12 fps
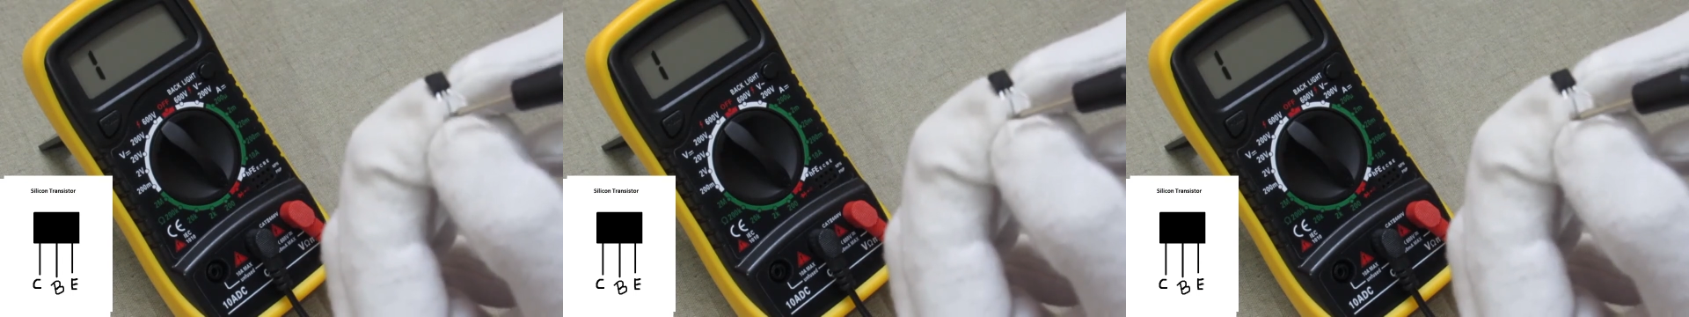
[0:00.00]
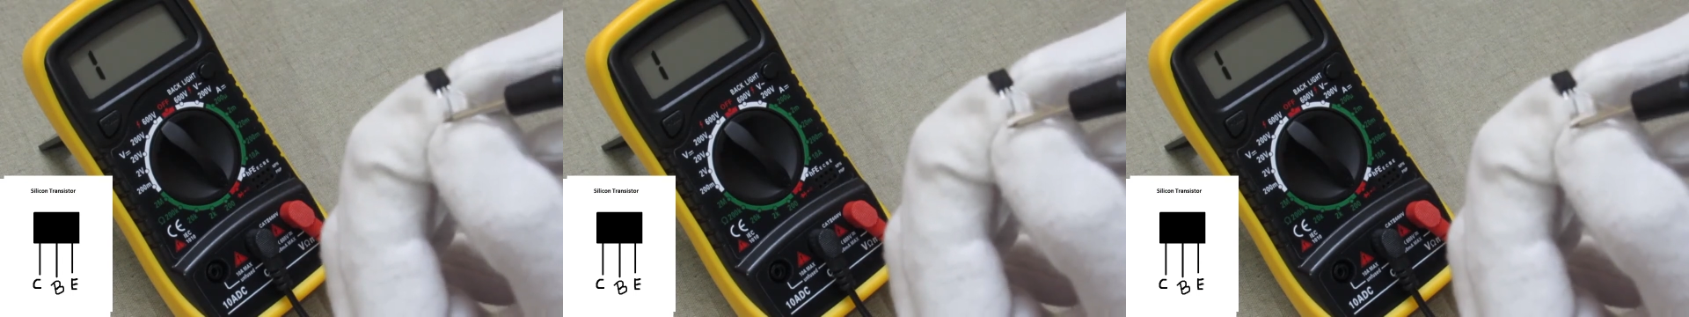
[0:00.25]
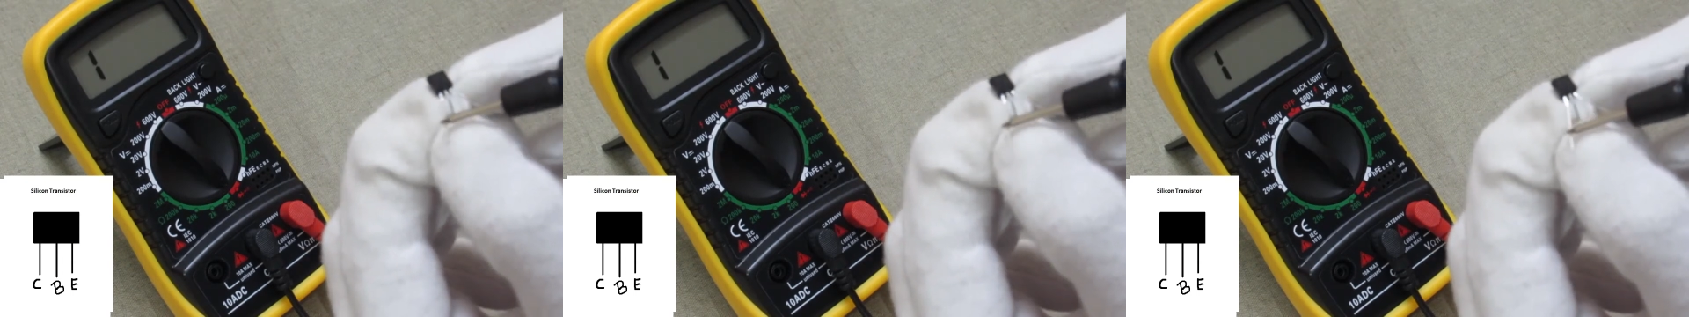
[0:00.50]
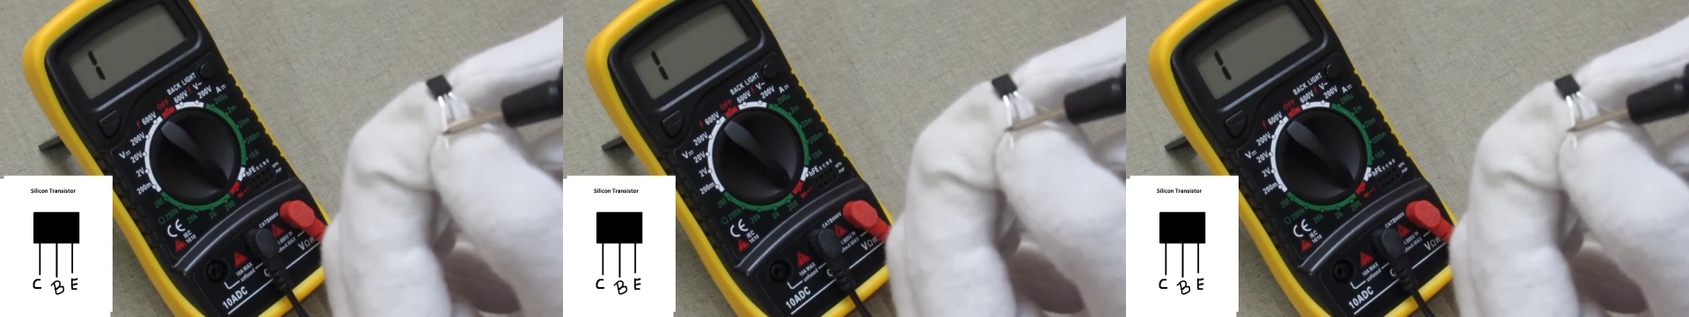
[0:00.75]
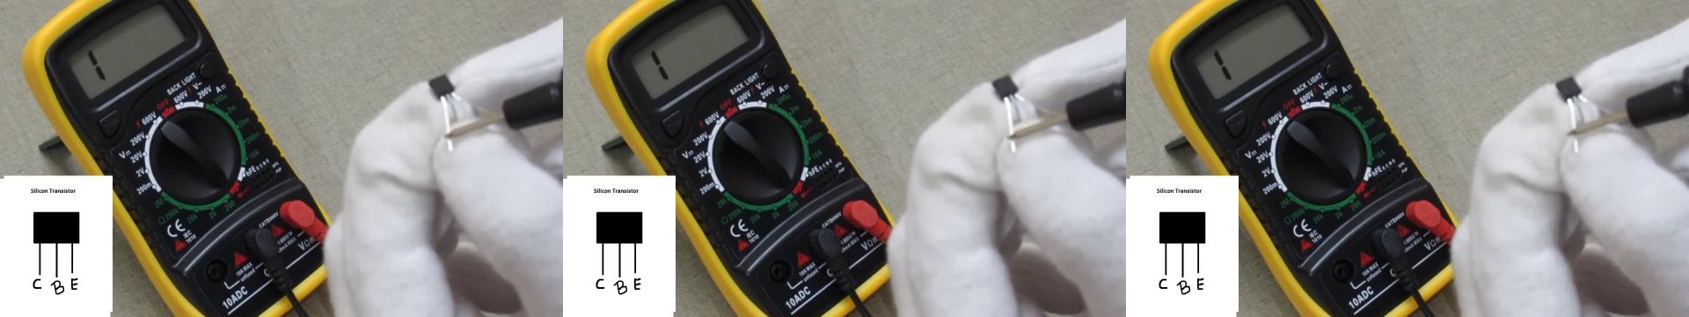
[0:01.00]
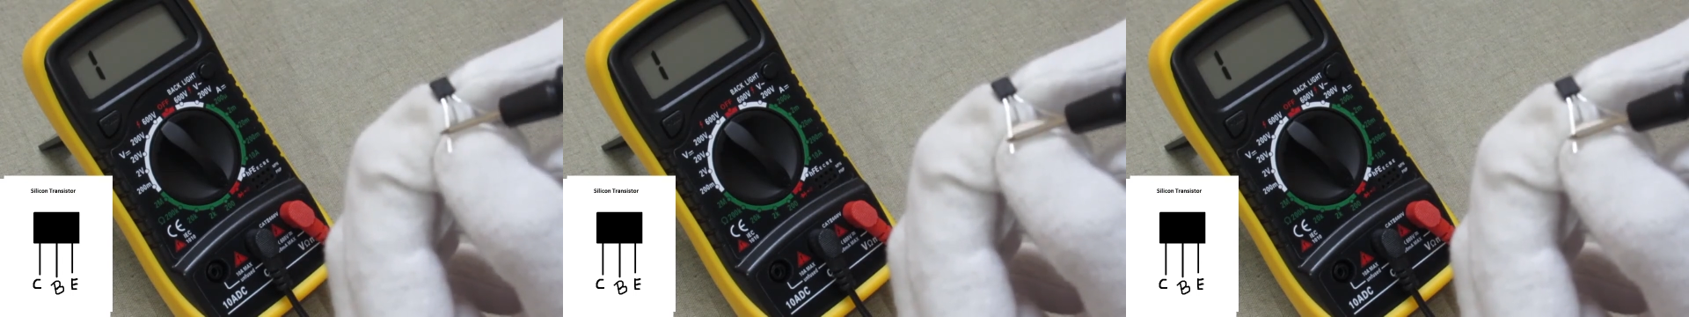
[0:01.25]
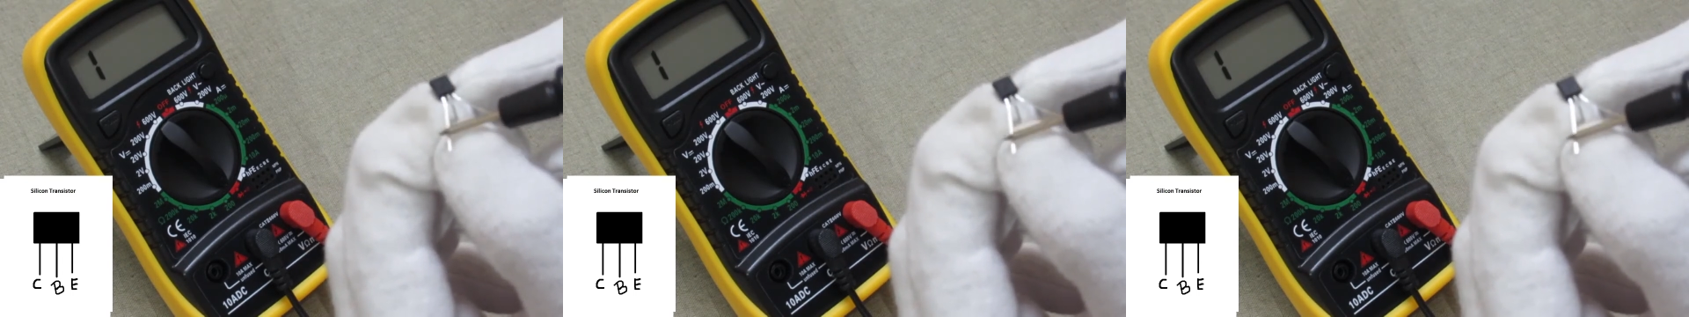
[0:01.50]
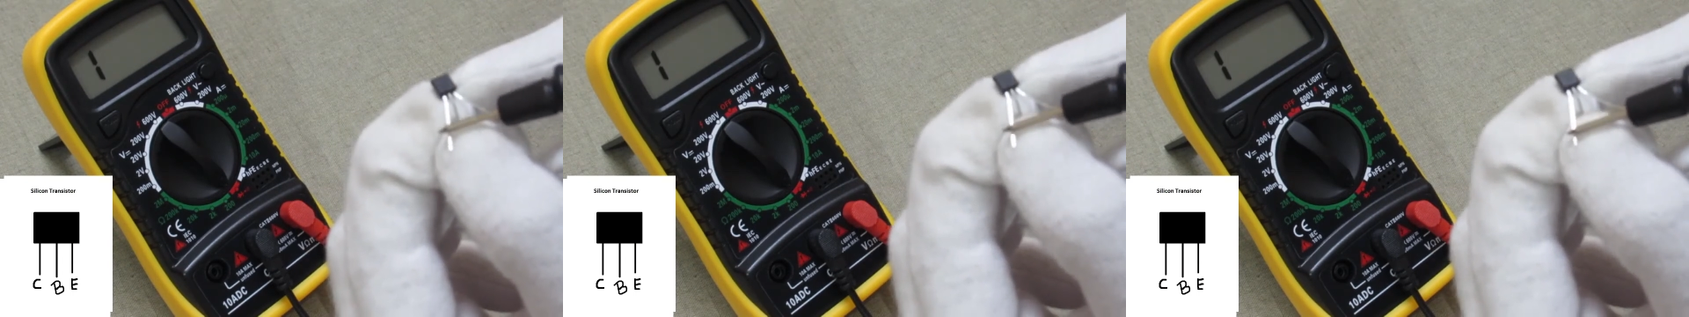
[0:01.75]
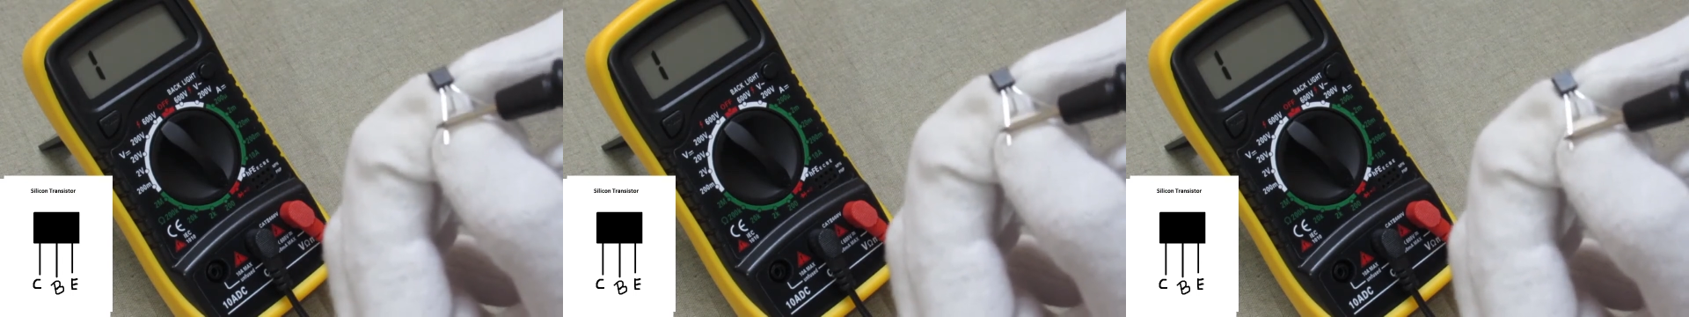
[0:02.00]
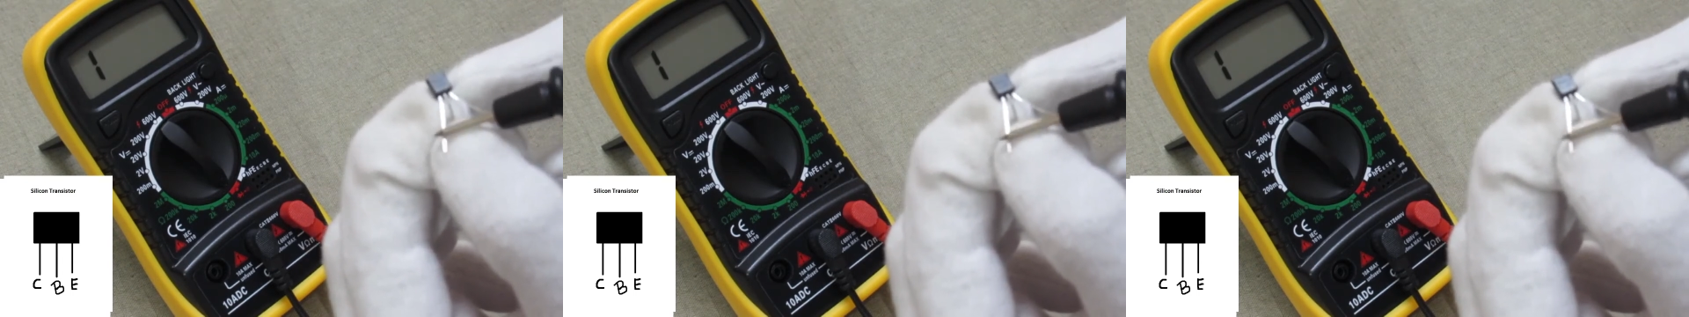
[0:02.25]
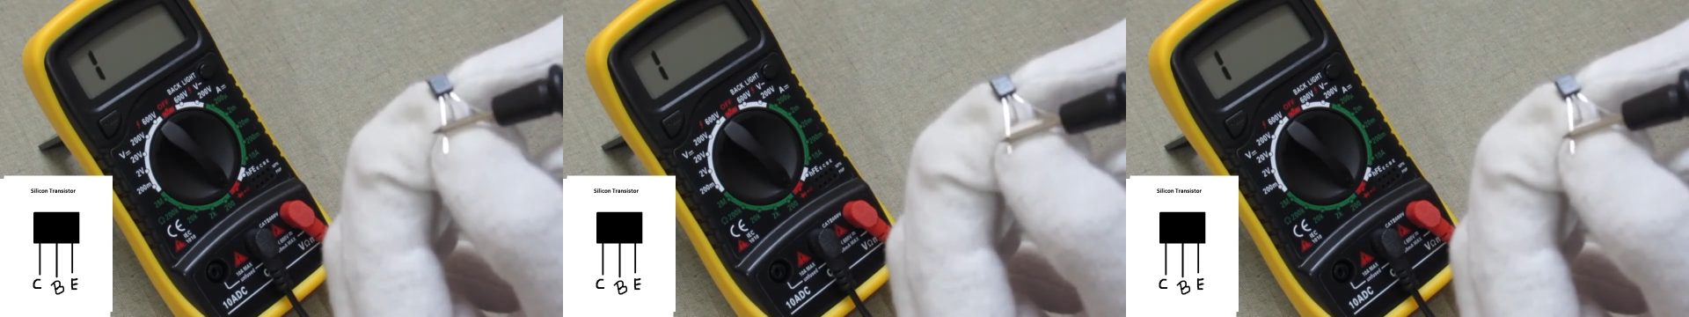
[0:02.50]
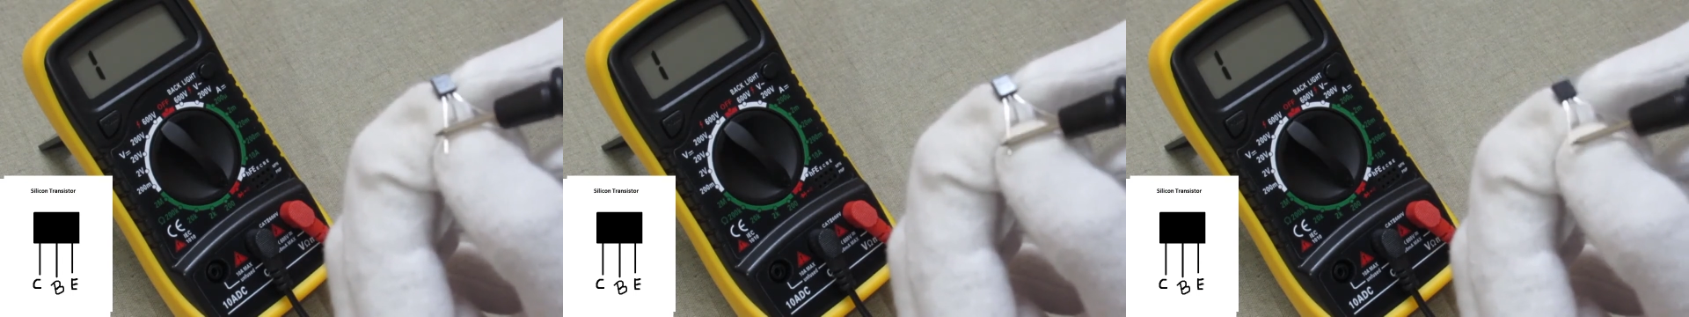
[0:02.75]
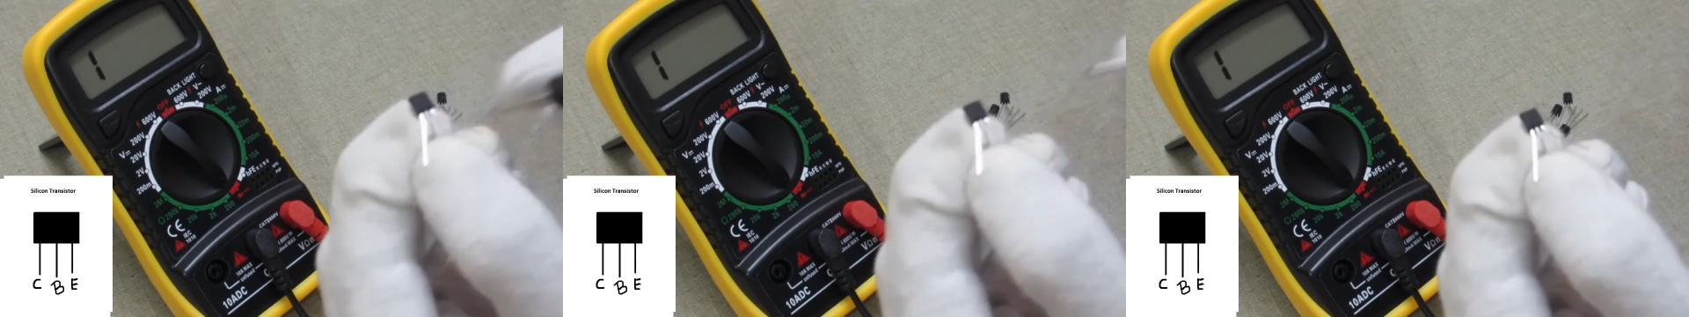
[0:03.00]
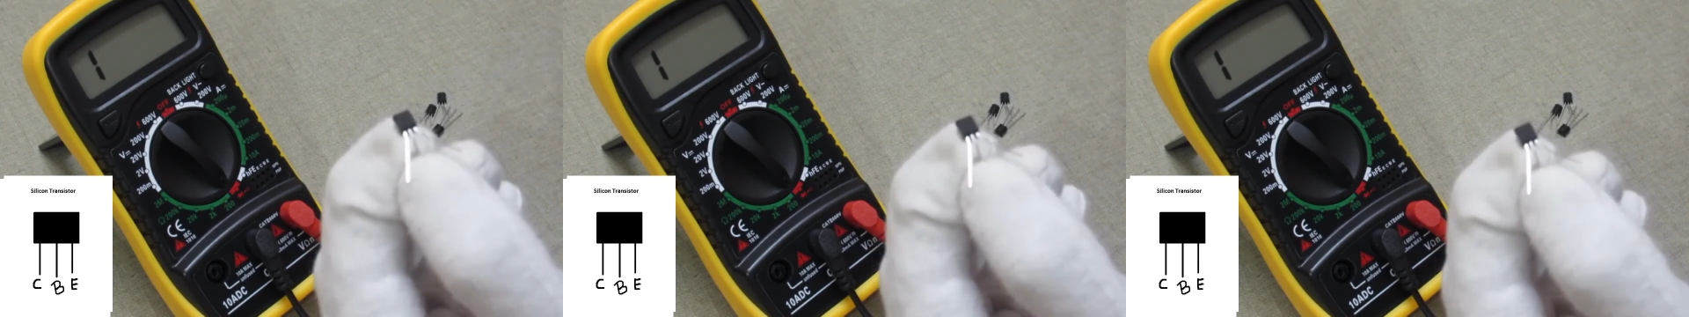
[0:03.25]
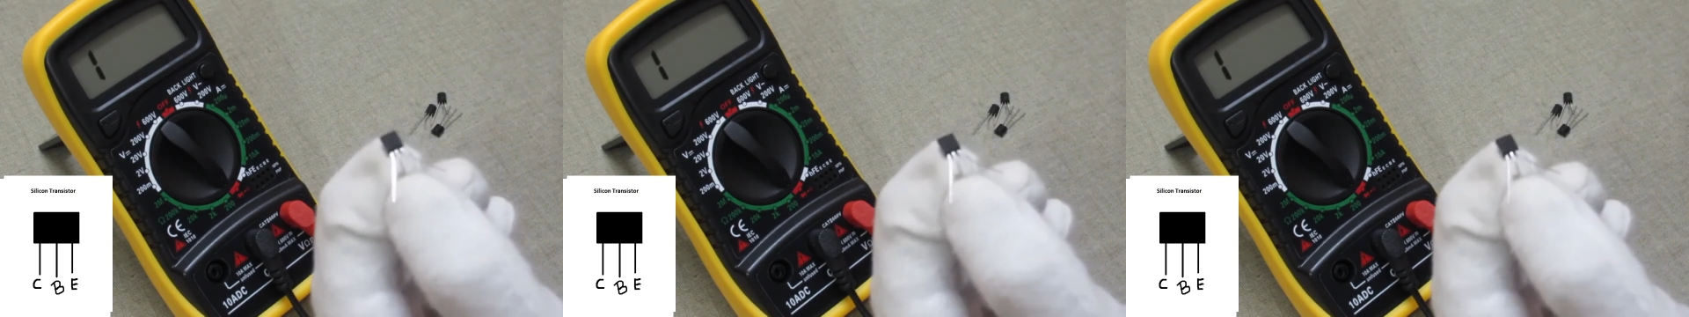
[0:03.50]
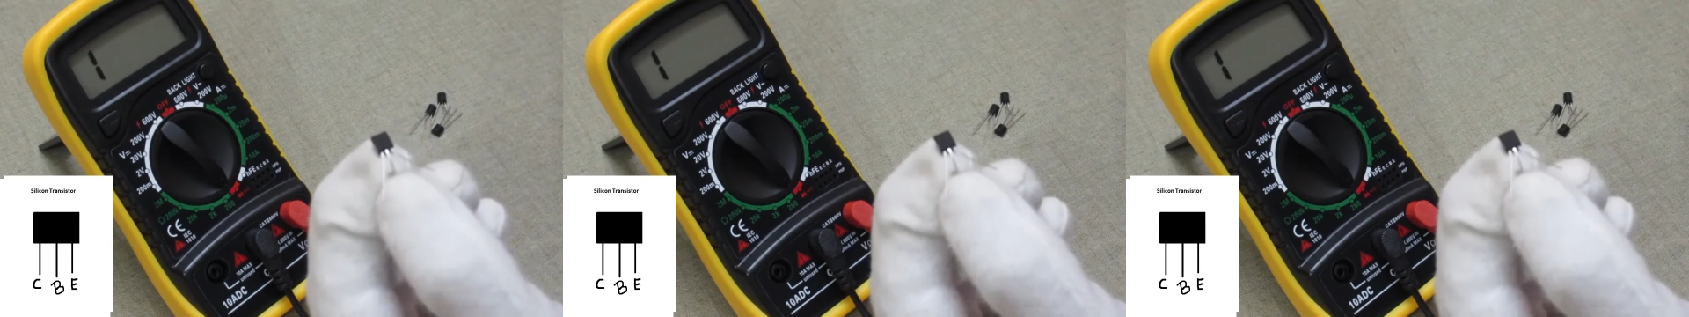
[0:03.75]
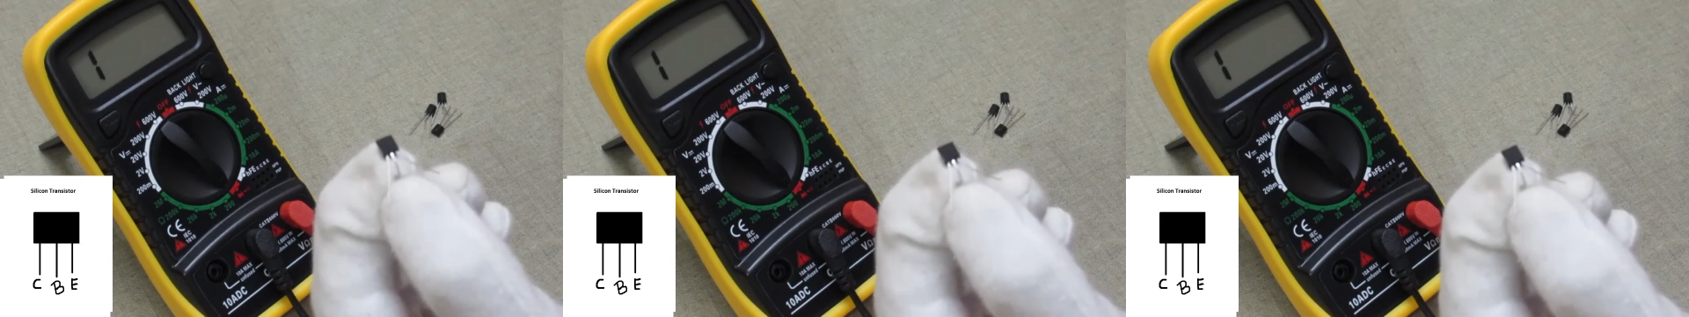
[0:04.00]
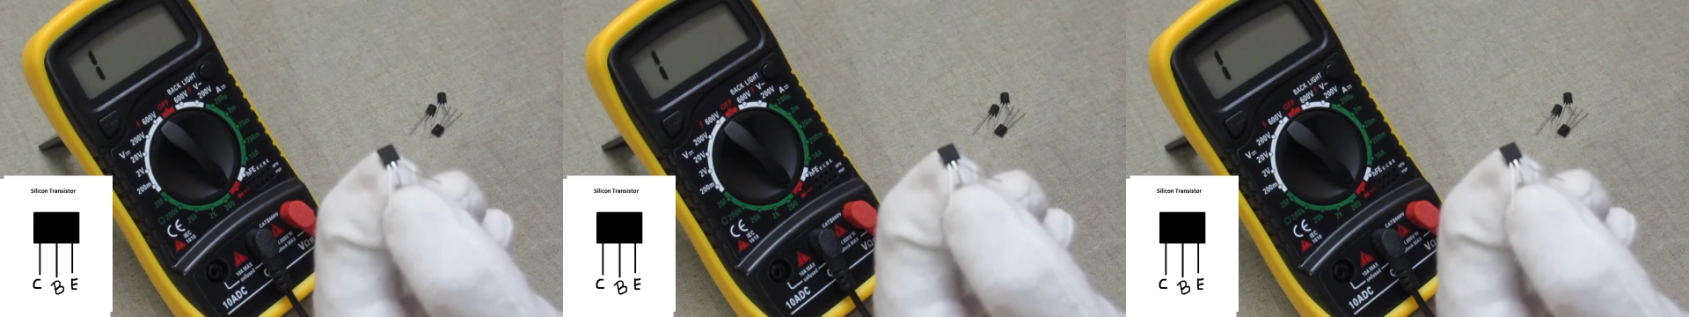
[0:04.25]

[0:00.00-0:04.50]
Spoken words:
Nobody's mouth can be seen.